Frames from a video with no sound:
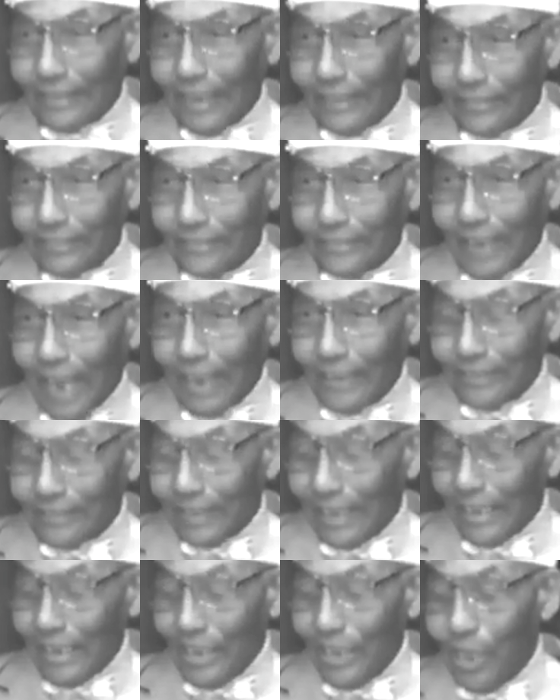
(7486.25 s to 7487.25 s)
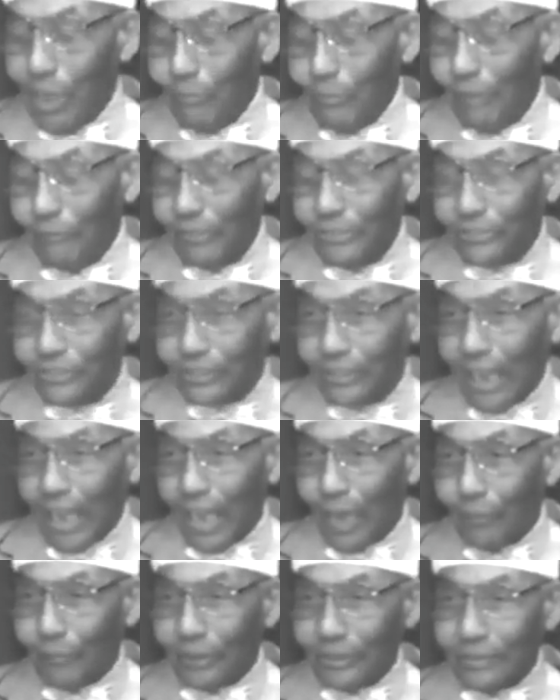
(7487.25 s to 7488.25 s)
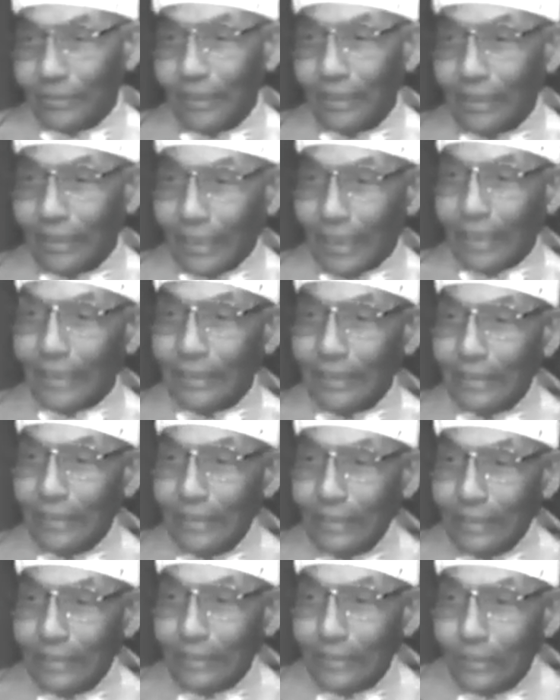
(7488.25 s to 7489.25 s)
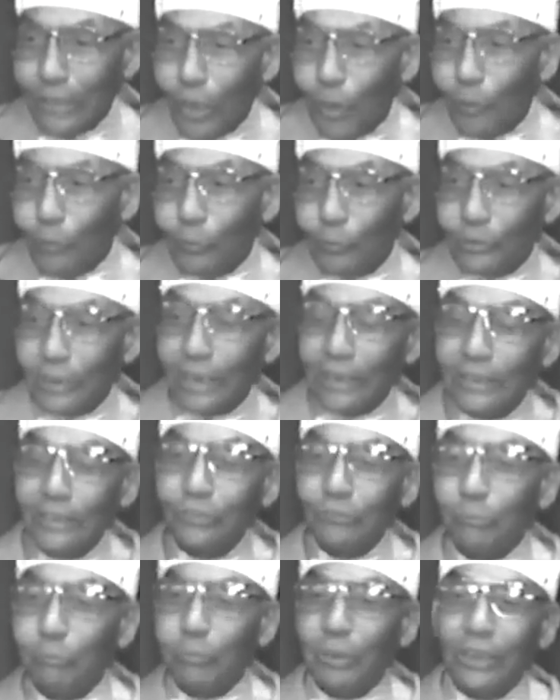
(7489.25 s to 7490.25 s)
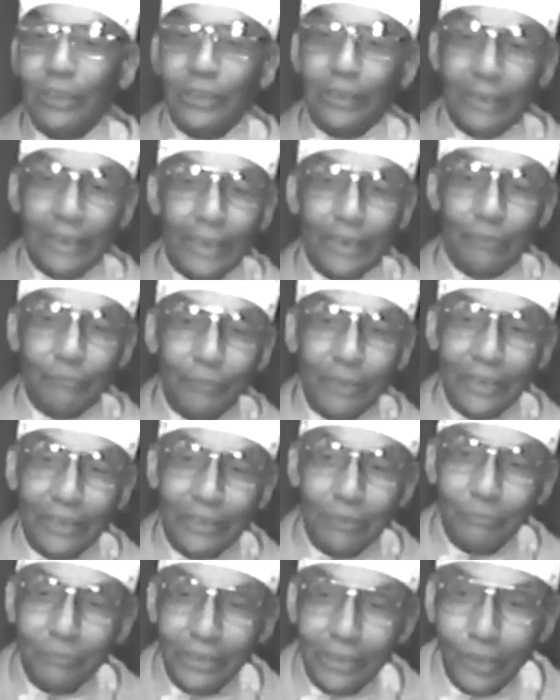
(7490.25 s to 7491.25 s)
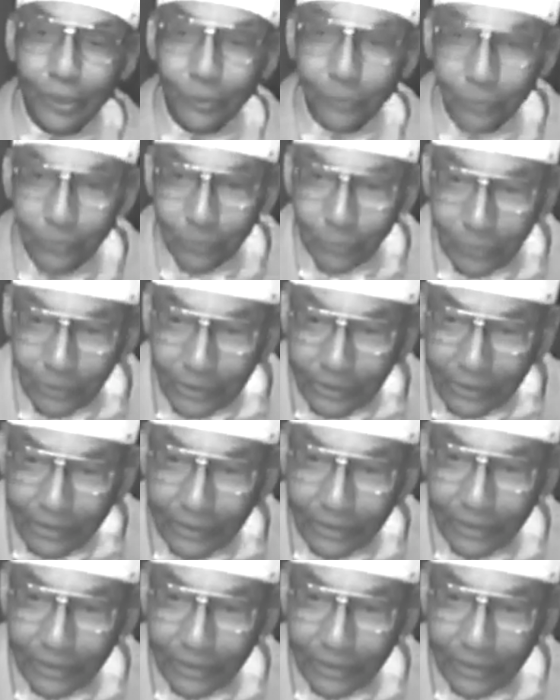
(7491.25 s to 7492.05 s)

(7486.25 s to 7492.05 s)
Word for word: I just touched the hem of his garment, and he knew that his blood had made me whole.